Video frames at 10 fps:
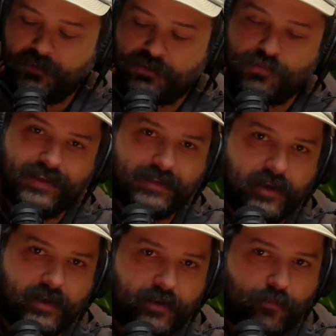Sweet
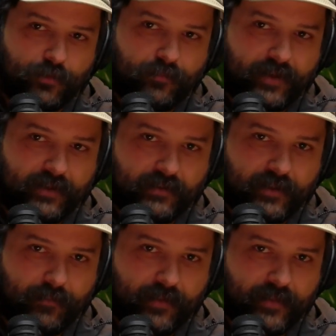Nada would be in
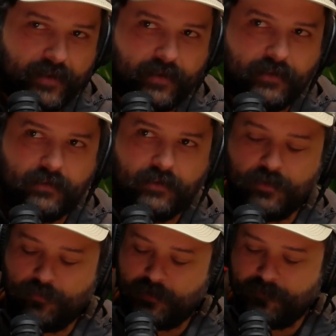there, but
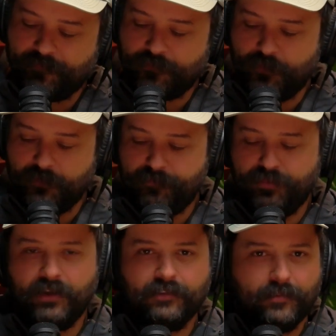we've
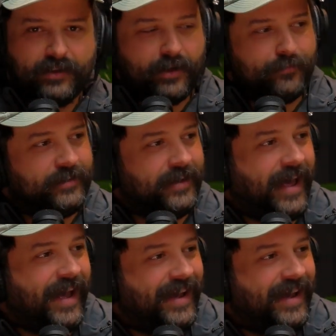plugged them enough today.